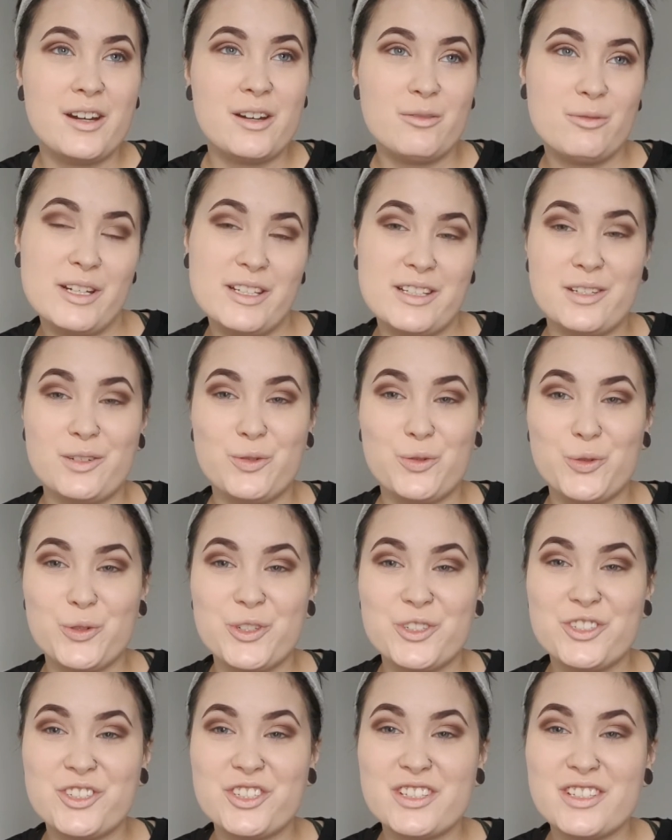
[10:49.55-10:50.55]
and
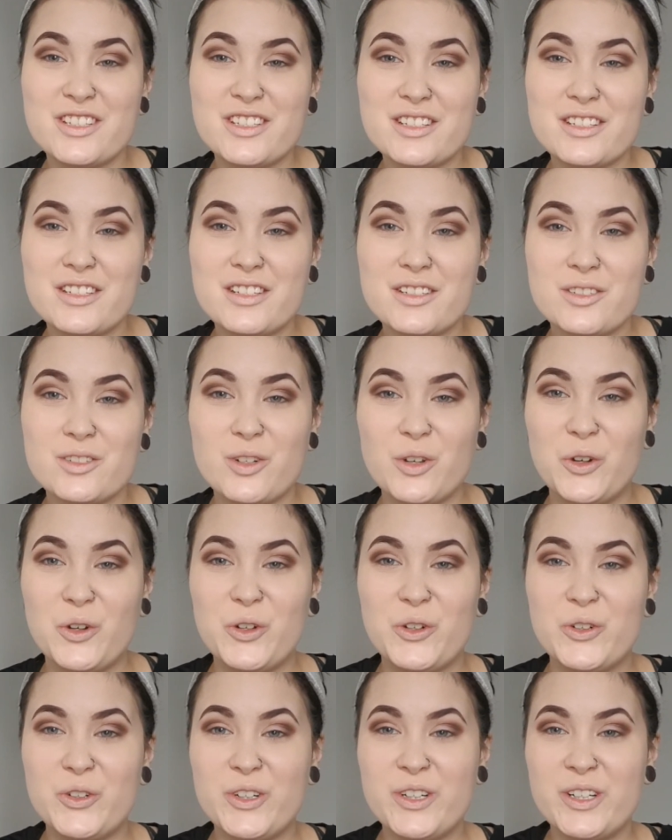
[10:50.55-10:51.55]
oranges,
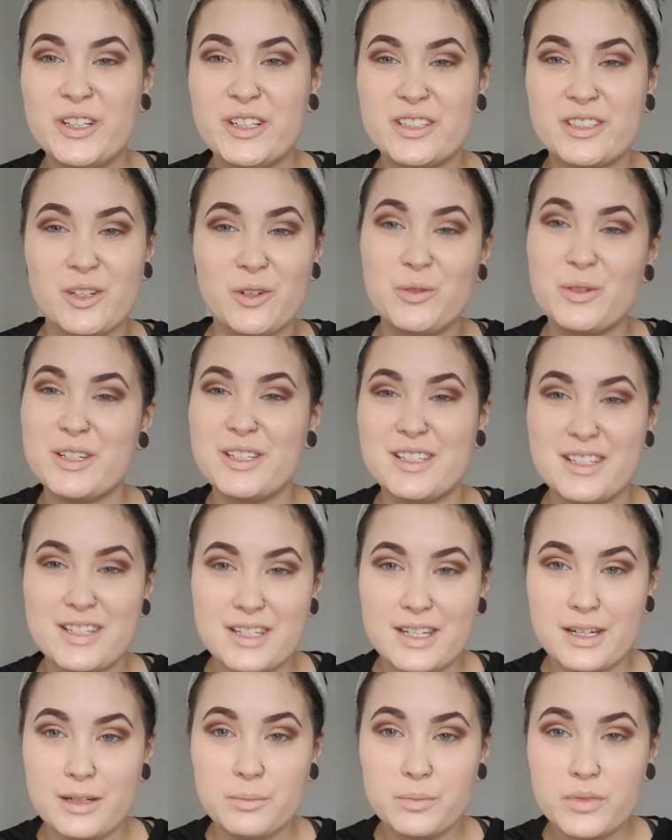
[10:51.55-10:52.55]
so it's always the
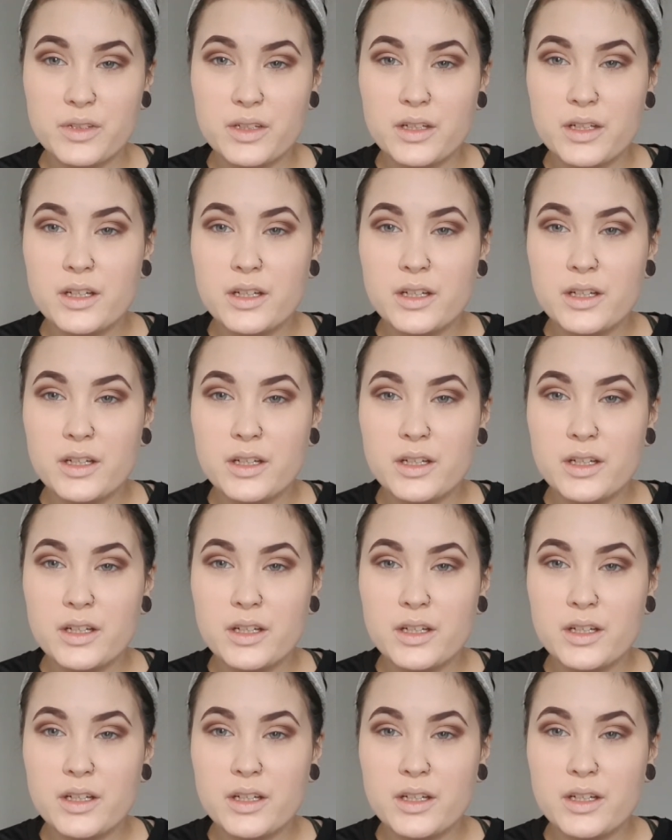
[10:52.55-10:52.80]
same.